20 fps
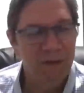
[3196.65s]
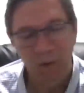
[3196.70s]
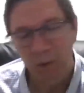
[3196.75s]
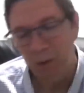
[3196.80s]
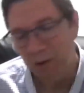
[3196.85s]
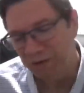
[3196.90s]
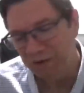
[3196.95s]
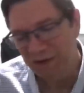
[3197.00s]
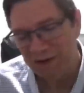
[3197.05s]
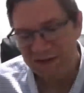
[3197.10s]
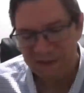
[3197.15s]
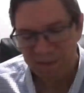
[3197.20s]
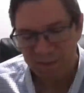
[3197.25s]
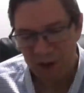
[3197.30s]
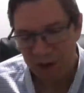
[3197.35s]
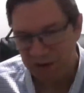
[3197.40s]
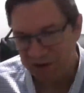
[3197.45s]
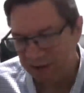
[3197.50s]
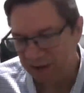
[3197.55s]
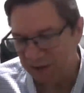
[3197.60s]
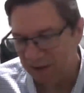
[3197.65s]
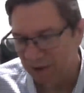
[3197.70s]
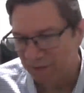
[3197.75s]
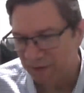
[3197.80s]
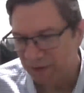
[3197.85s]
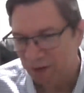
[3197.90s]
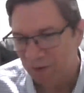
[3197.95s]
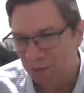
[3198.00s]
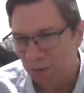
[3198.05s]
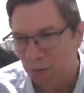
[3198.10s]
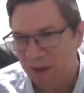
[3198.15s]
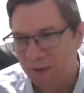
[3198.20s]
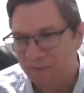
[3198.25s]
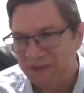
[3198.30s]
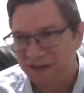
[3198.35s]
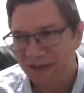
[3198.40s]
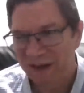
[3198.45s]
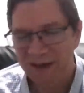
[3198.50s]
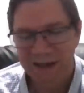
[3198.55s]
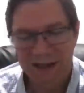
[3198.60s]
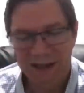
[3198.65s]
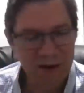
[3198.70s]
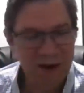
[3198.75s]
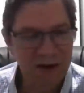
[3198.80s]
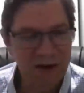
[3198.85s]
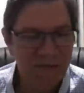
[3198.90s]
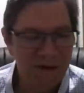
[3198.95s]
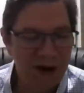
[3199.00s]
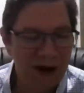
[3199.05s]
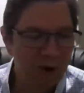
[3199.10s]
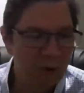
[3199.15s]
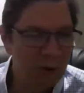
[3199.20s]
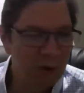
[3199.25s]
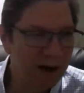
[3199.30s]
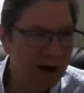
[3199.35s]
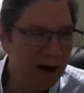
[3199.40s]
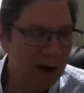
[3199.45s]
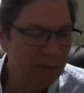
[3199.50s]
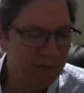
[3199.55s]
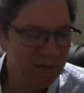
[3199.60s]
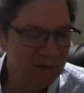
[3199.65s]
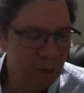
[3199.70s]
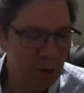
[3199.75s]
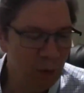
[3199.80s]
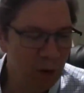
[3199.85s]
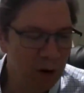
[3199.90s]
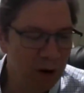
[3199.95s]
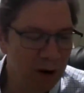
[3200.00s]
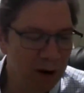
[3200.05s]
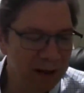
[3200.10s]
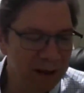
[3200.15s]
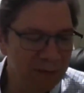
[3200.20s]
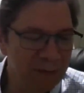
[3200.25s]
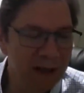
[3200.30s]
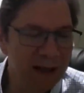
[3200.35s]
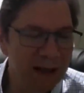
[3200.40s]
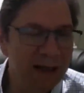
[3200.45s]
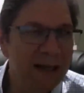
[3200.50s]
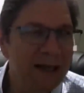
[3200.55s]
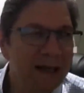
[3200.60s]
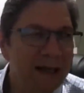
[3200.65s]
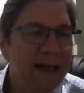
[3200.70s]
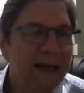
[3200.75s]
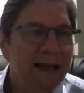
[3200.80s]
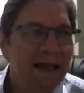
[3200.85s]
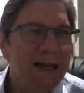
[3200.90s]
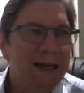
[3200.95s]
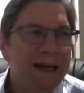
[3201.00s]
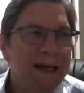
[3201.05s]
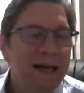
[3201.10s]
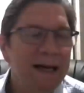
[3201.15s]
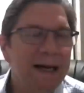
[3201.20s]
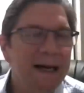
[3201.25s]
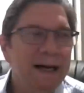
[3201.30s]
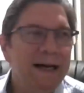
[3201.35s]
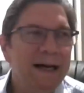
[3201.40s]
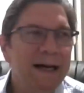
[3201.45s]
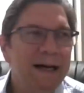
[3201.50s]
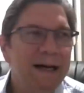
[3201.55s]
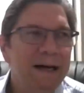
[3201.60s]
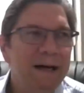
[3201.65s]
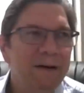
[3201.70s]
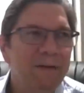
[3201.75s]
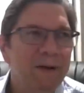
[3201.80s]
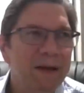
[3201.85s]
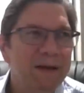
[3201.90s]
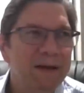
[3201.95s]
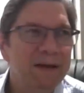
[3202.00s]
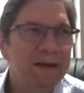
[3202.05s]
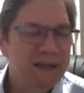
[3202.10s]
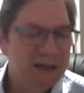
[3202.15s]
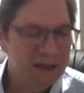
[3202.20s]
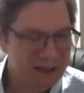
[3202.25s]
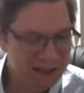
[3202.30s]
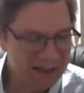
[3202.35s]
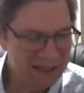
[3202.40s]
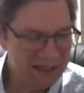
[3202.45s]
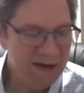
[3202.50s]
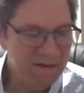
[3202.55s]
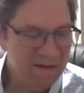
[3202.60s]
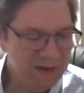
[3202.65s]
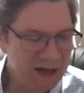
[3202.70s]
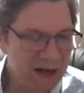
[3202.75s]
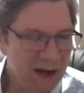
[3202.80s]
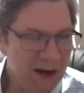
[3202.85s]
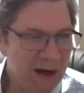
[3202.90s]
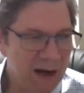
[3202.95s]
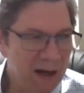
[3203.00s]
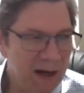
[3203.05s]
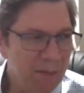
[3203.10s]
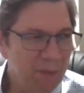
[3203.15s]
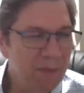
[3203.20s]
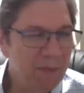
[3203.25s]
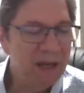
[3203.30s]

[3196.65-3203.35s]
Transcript: Of course, it's posted on the website. You can follow it up if you want, but uh, to save time.